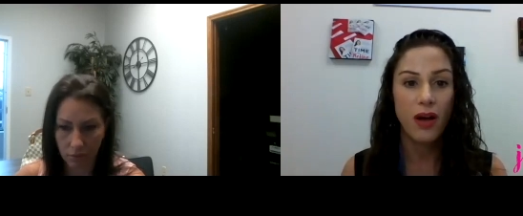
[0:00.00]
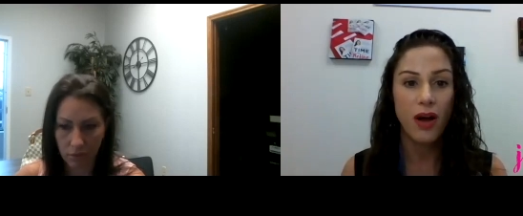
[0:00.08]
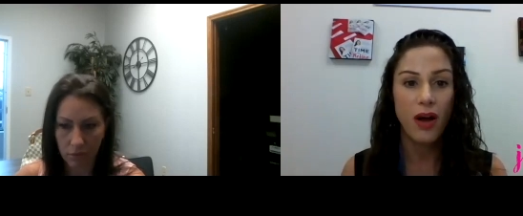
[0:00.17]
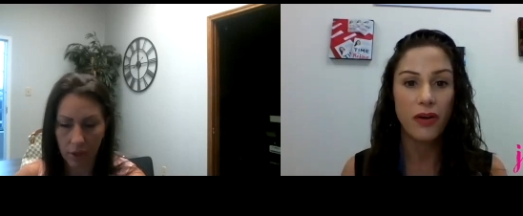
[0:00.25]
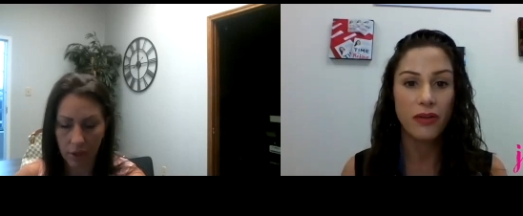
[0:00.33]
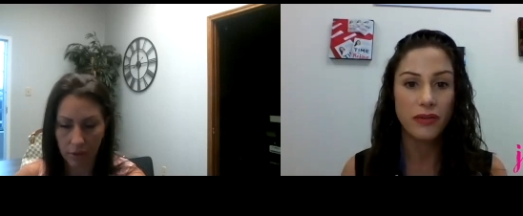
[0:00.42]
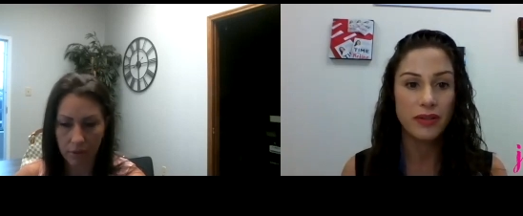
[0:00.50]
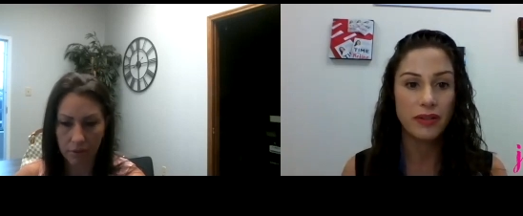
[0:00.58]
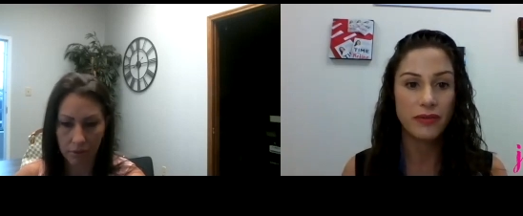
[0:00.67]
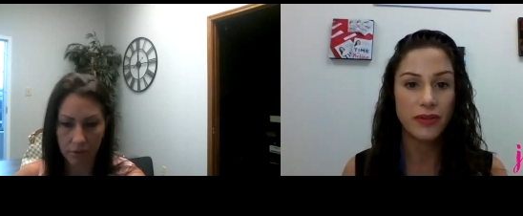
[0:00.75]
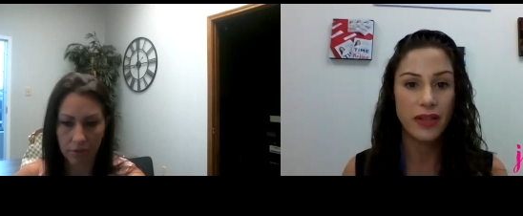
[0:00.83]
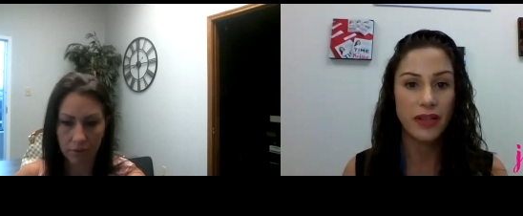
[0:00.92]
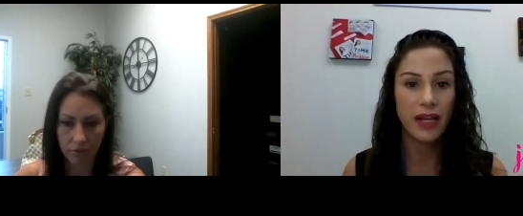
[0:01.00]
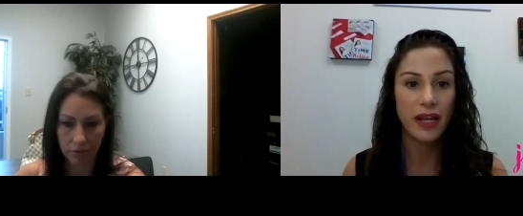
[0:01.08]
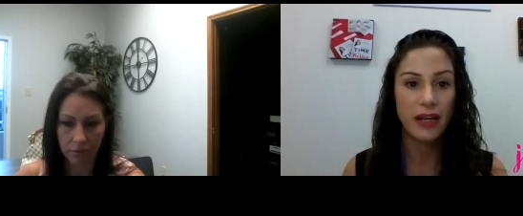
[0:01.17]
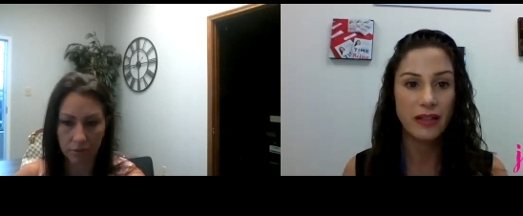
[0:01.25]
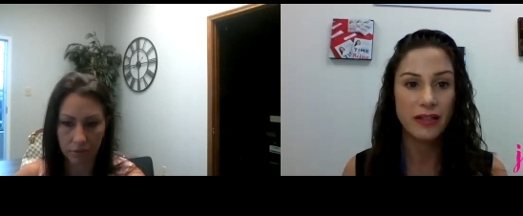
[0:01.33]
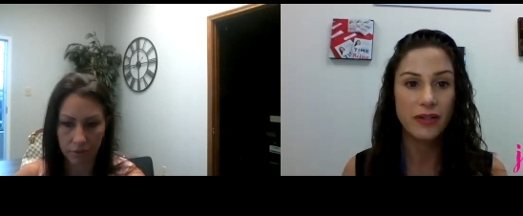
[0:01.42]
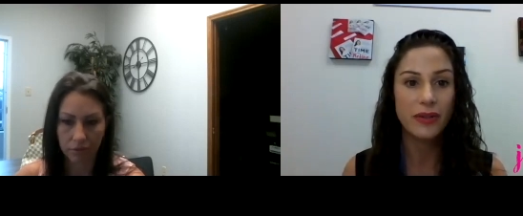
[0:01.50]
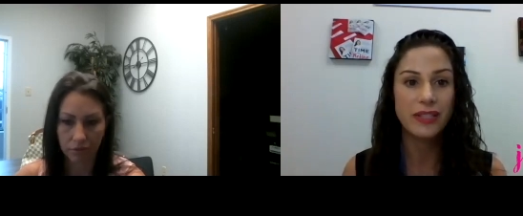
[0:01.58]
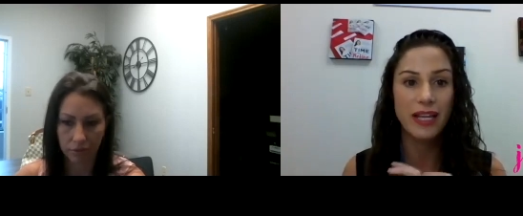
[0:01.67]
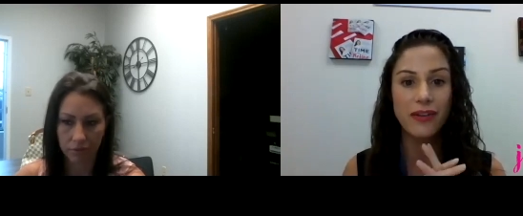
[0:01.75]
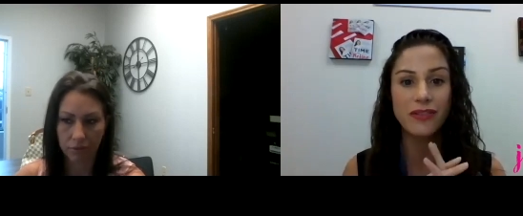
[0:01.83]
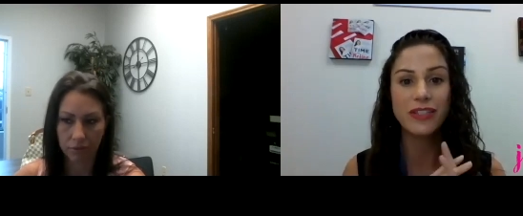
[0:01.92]
Speaker 1: yeah. all those different things. So it
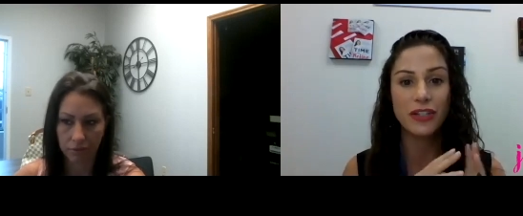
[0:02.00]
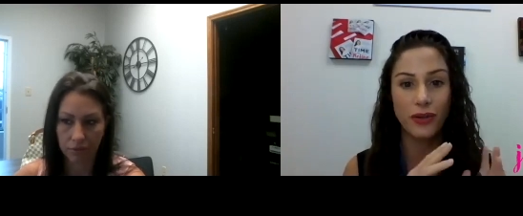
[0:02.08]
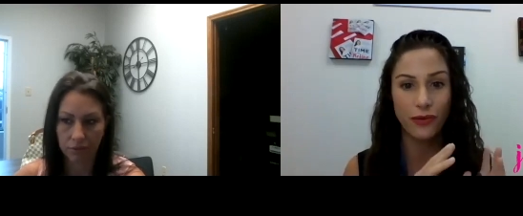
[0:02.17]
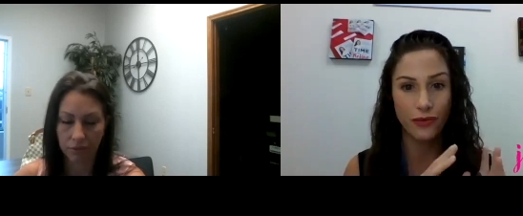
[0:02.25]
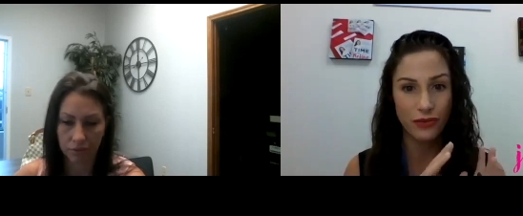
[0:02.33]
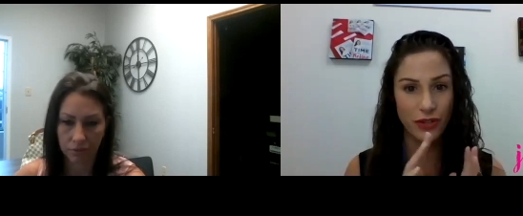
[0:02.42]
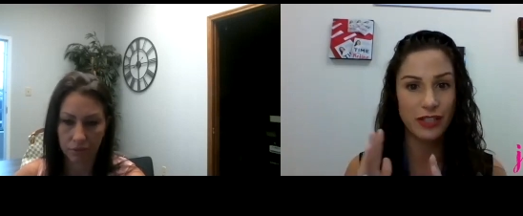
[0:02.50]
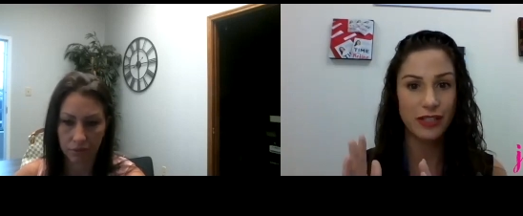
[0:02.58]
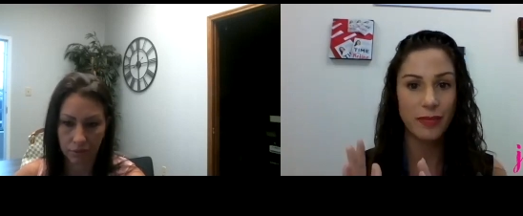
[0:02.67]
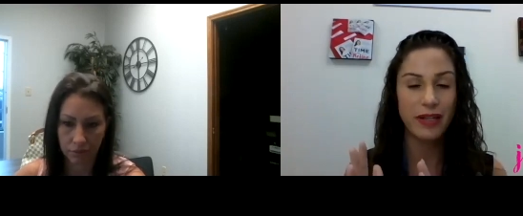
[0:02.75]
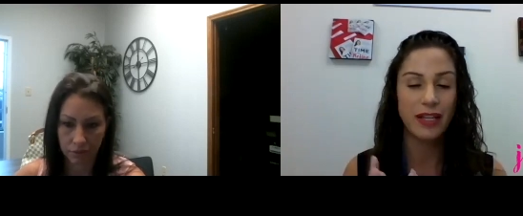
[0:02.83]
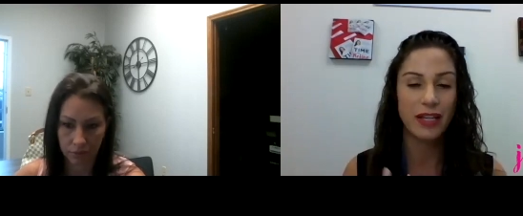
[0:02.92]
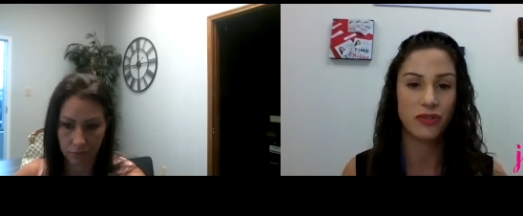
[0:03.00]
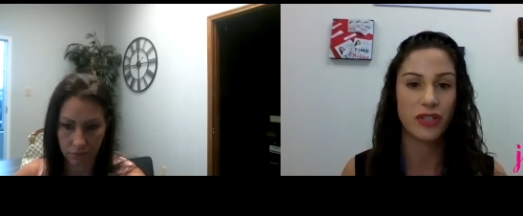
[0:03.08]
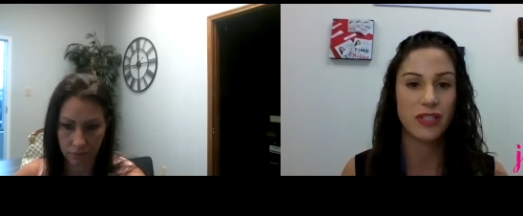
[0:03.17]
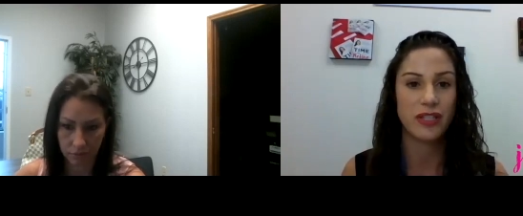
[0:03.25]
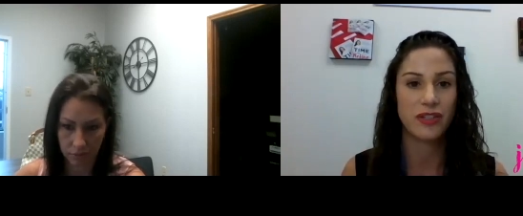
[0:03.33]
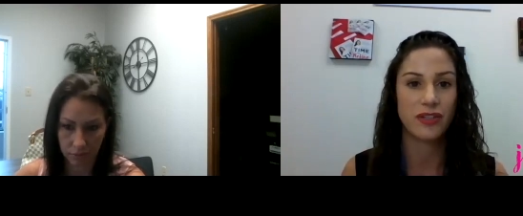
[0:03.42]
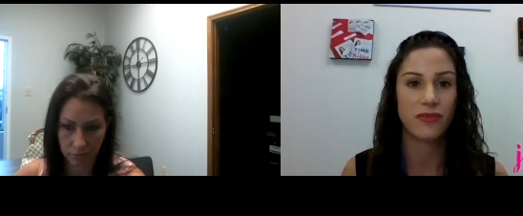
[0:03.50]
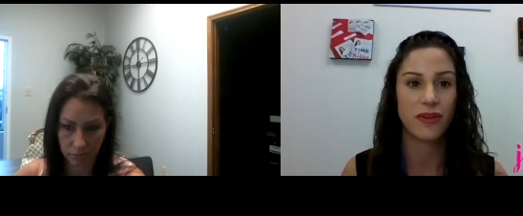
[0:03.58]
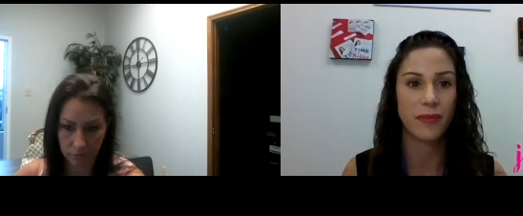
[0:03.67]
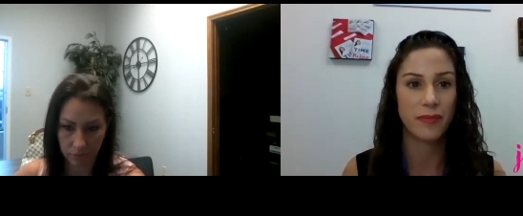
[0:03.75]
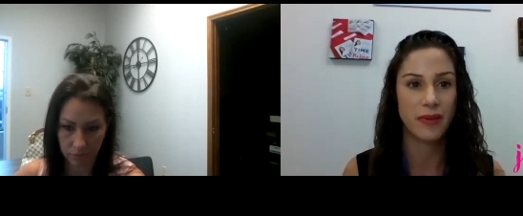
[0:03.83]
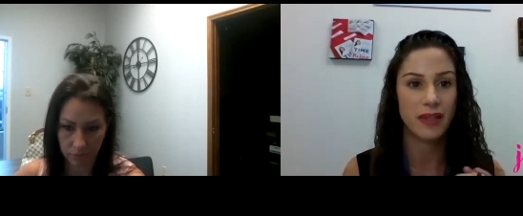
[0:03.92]
sounds like you've started to make that transition
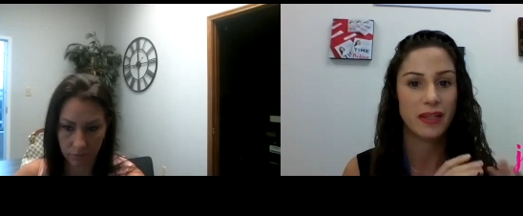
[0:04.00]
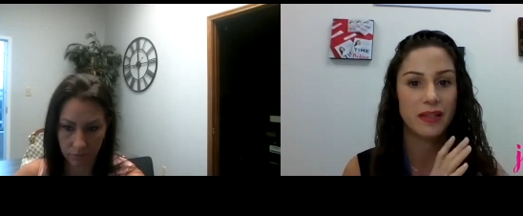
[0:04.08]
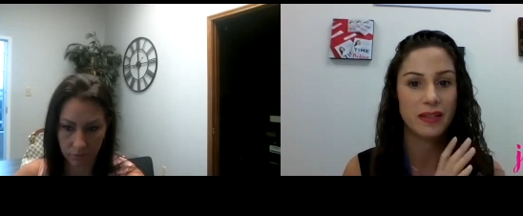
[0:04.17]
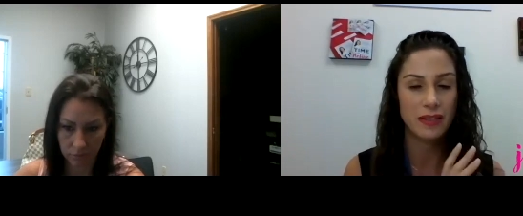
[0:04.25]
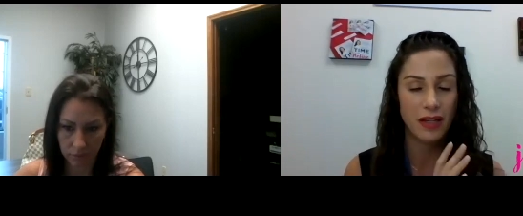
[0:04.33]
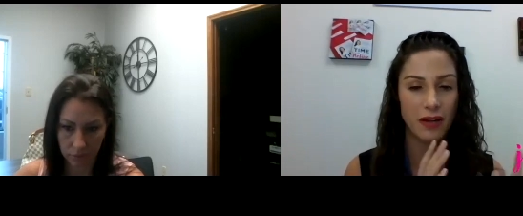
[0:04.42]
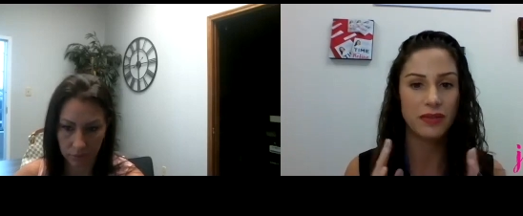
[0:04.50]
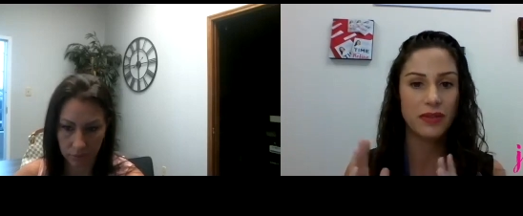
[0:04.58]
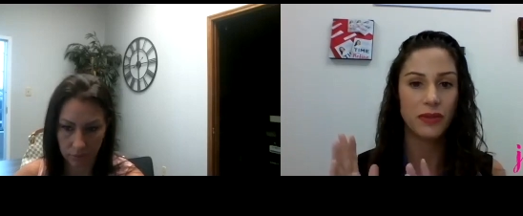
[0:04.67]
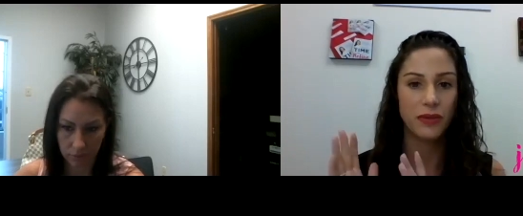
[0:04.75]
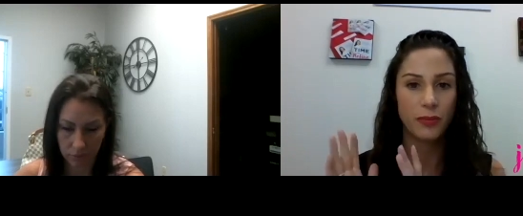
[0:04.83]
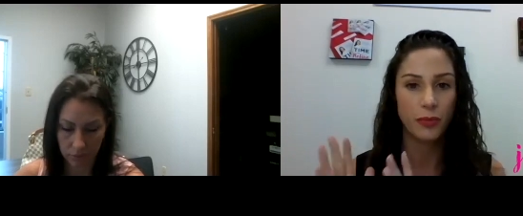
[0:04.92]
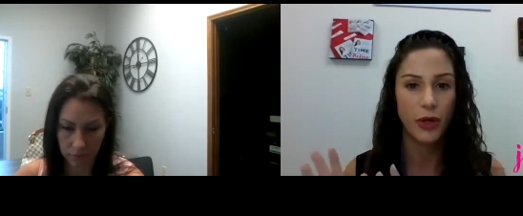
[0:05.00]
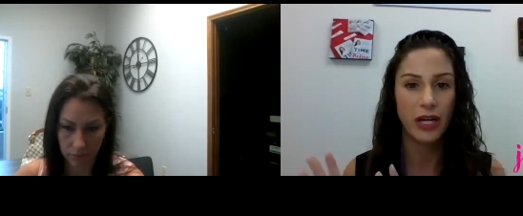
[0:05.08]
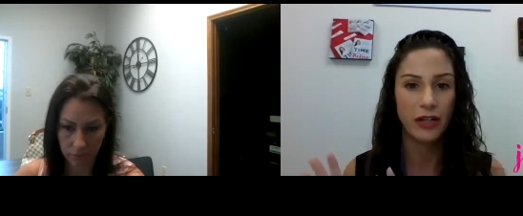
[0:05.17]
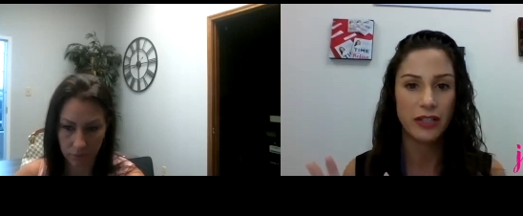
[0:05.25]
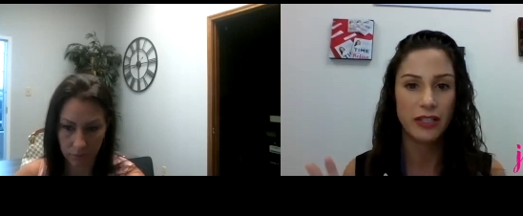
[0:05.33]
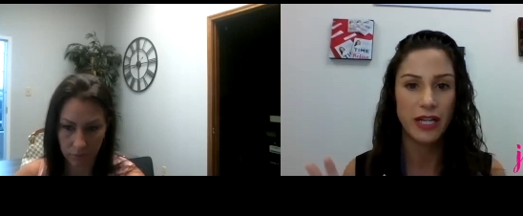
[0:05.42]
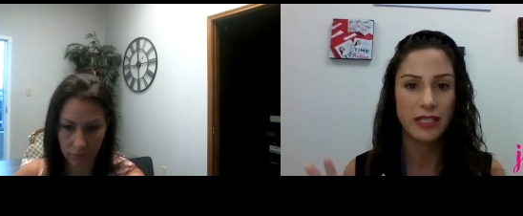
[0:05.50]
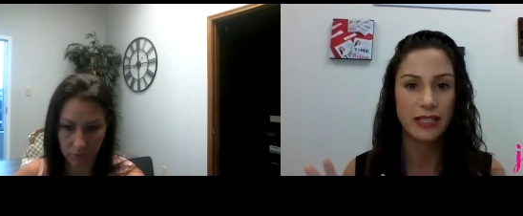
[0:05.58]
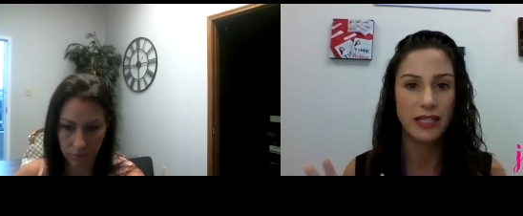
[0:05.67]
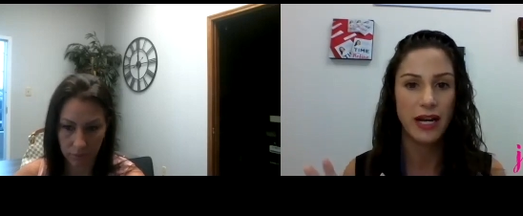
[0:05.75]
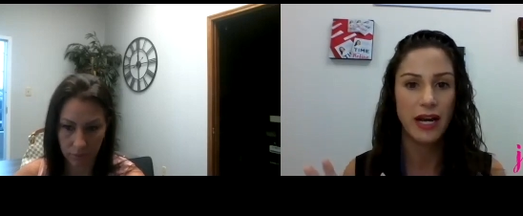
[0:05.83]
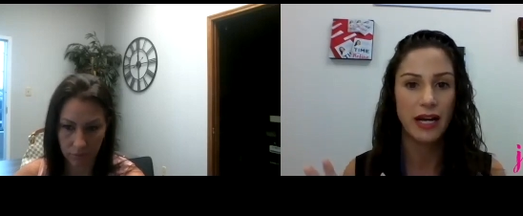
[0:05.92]
from stuff to
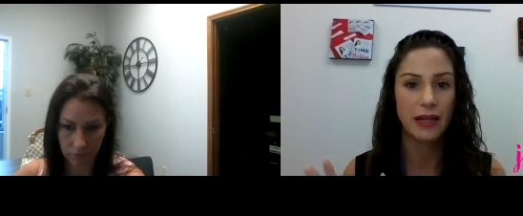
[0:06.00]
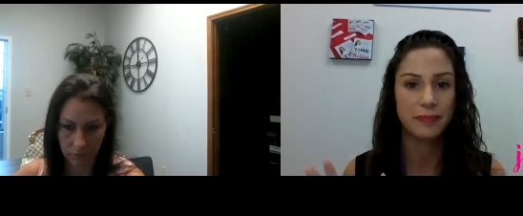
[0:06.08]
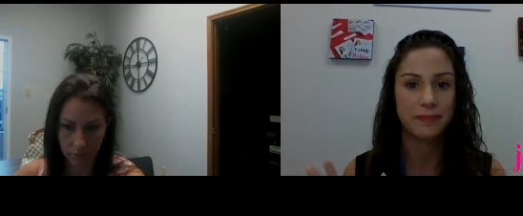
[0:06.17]
prioritizing time.